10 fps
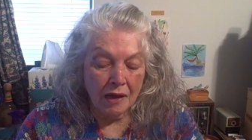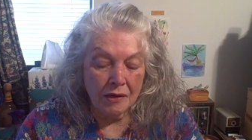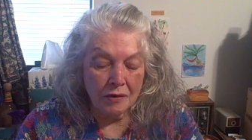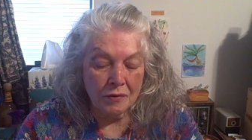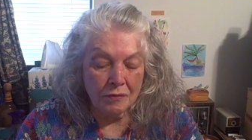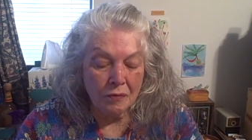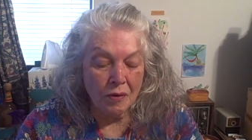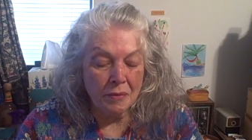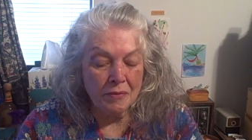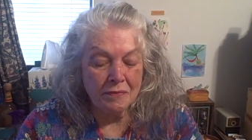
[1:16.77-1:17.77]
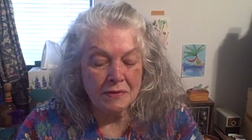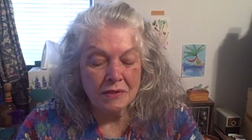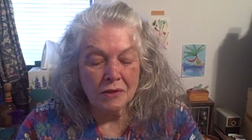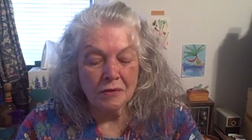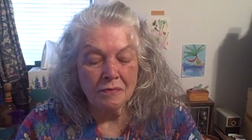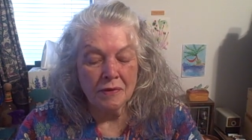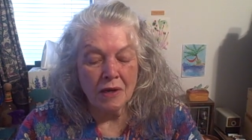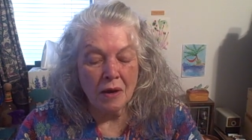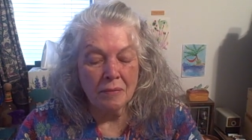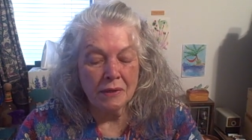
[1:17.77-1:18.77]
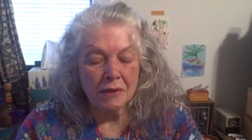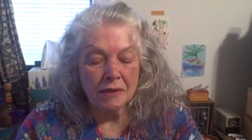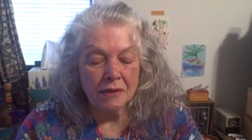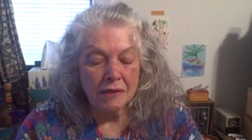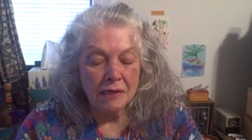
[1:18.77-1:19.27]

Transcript: Another form of physical phenomena